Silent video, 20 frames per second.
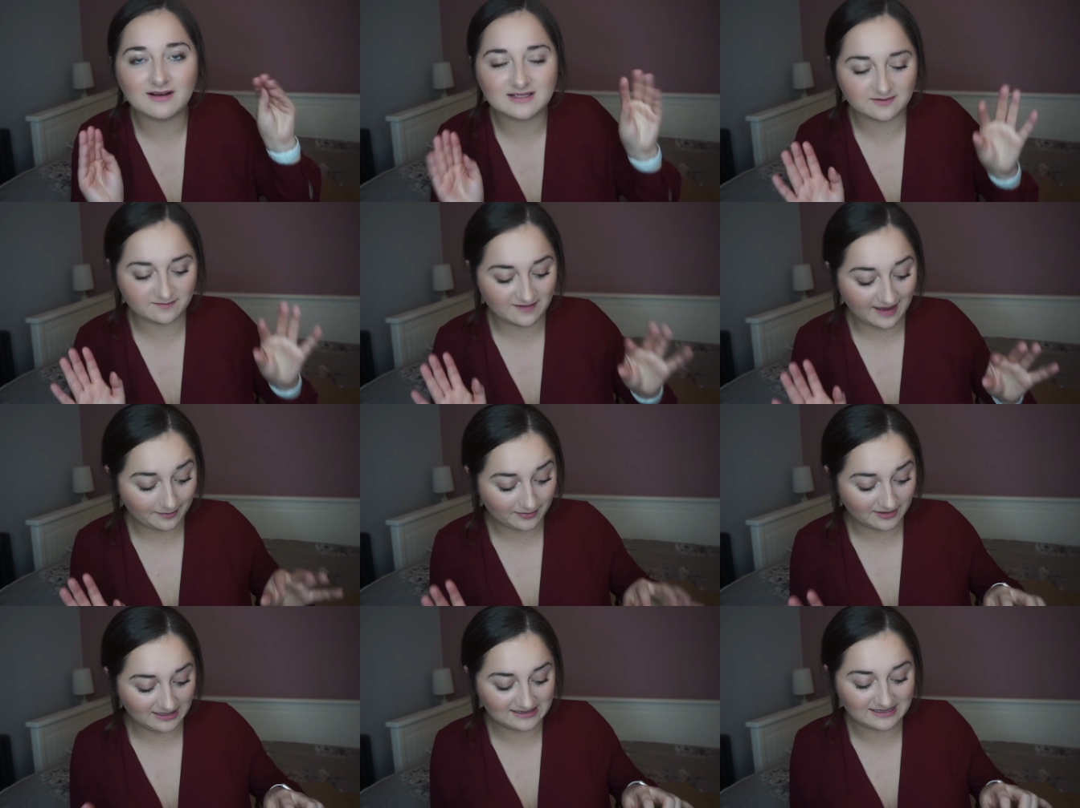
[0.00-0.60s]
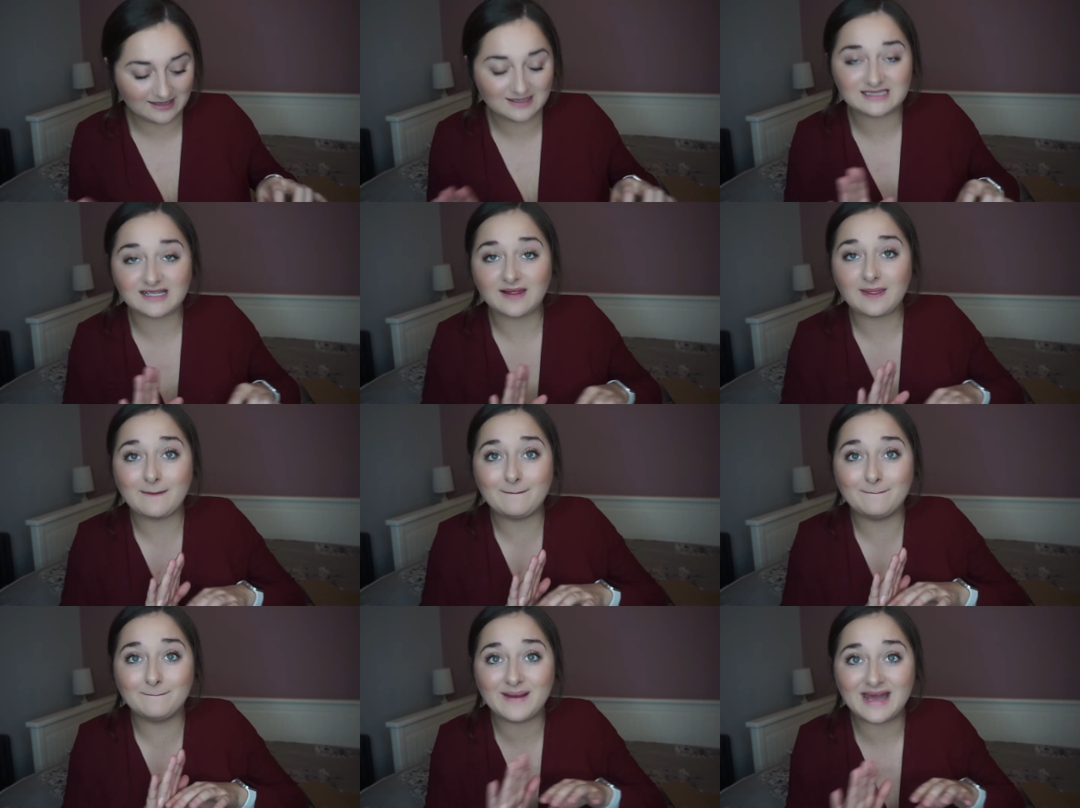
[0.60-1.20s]
it's fabulous, that was like
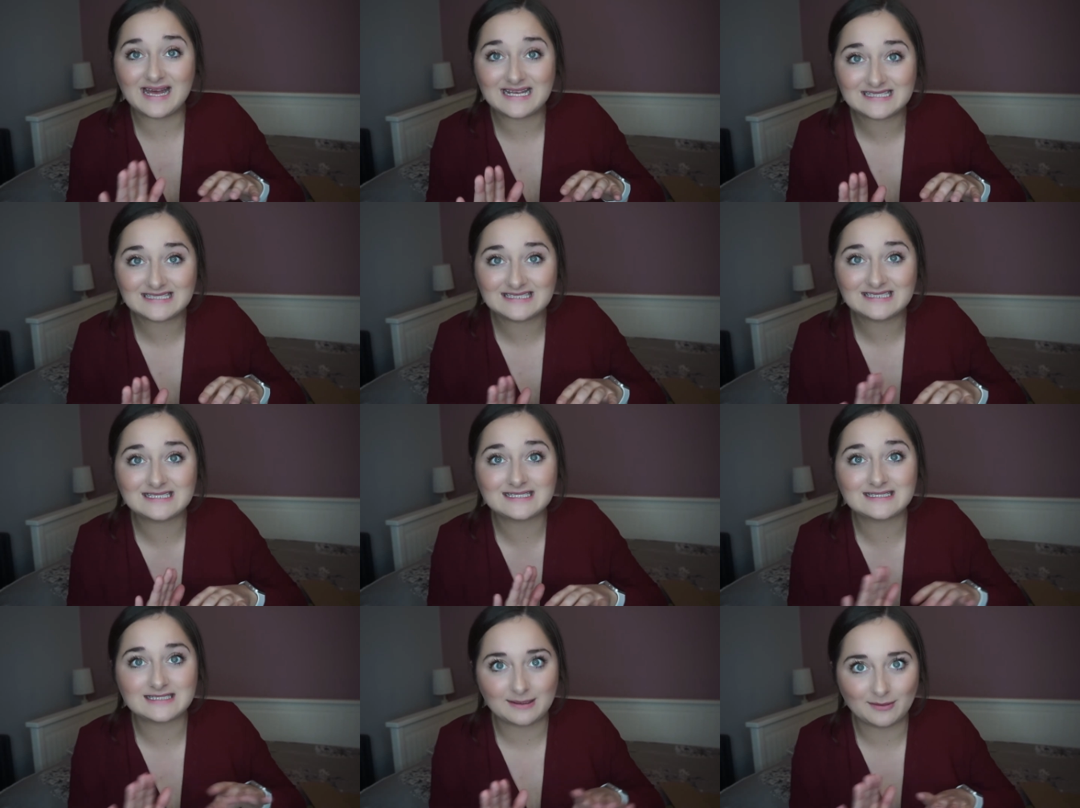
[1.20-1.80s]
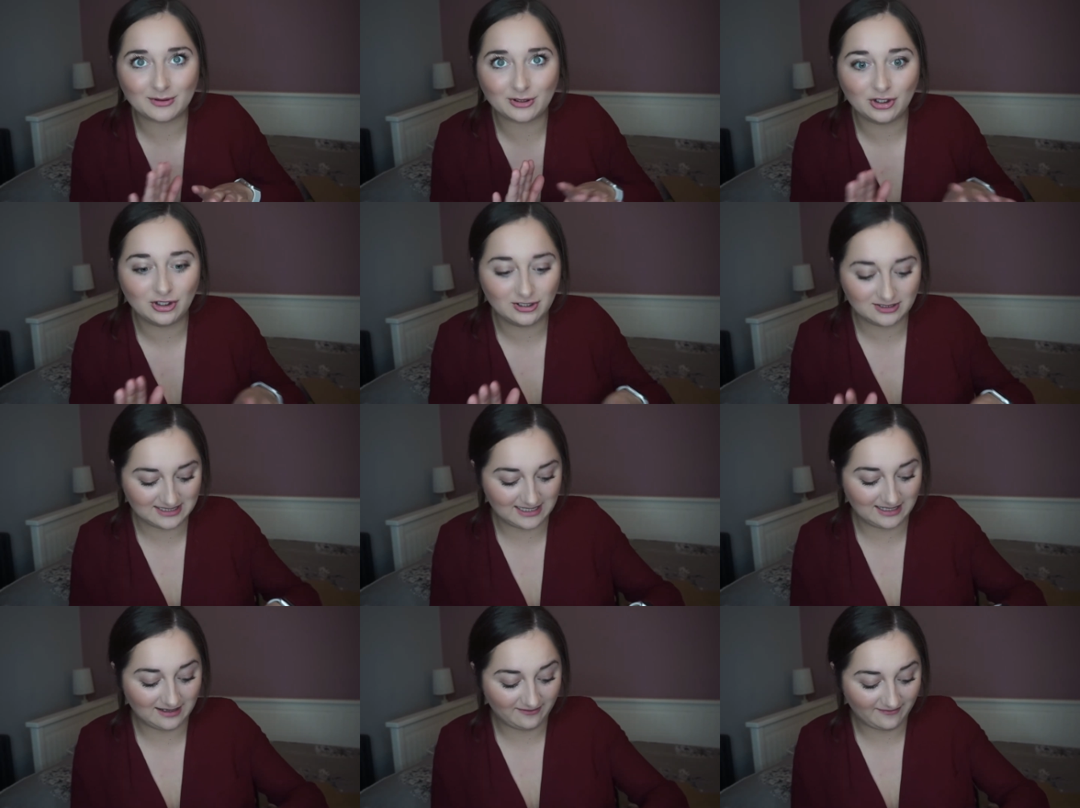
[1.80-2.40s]
the best summer
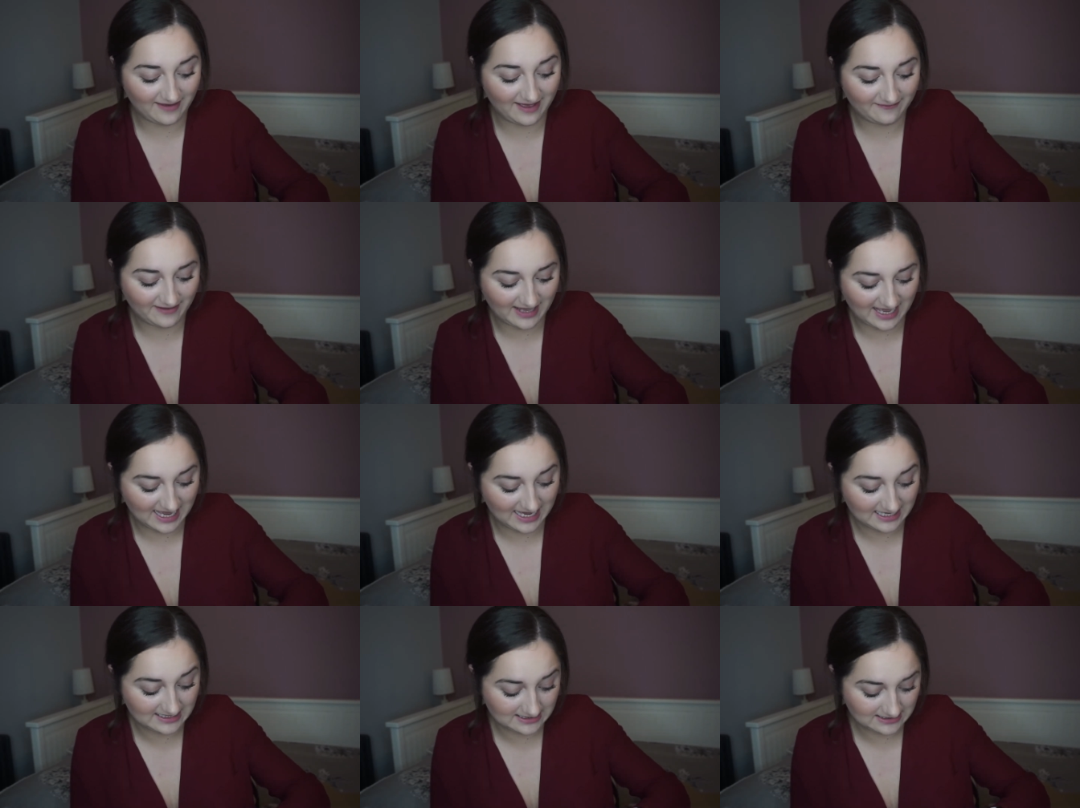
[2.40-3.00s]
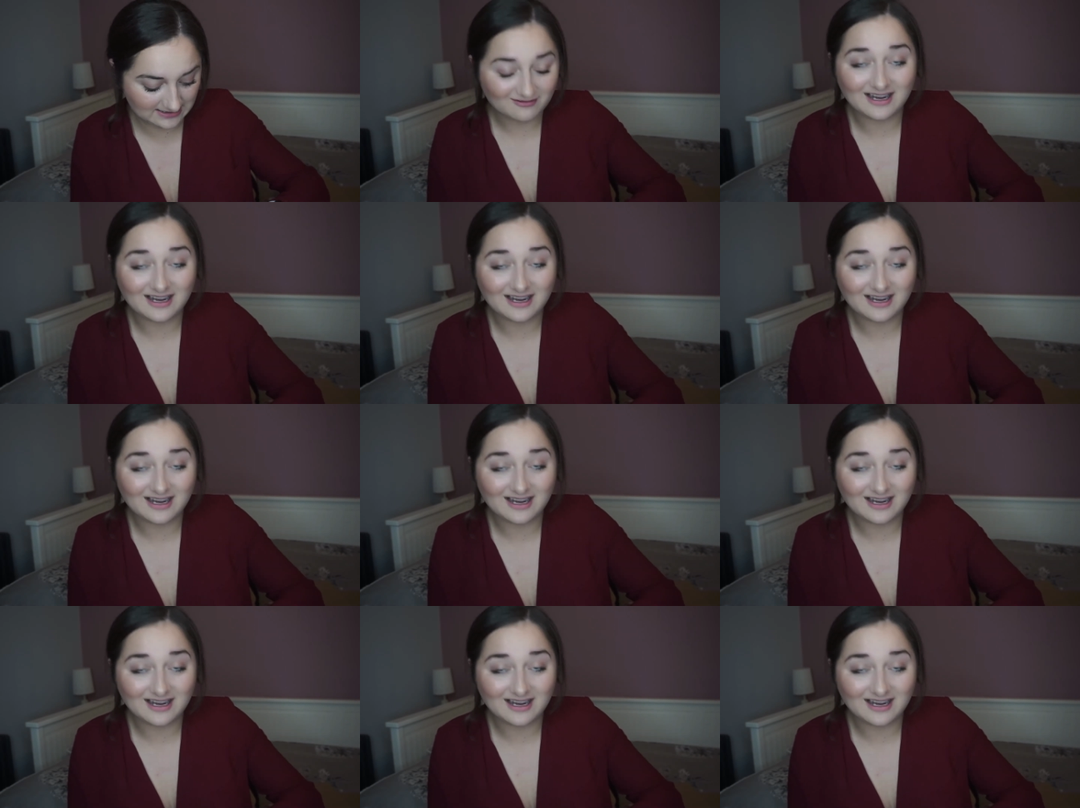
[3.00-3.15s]
cocktail I've ever had.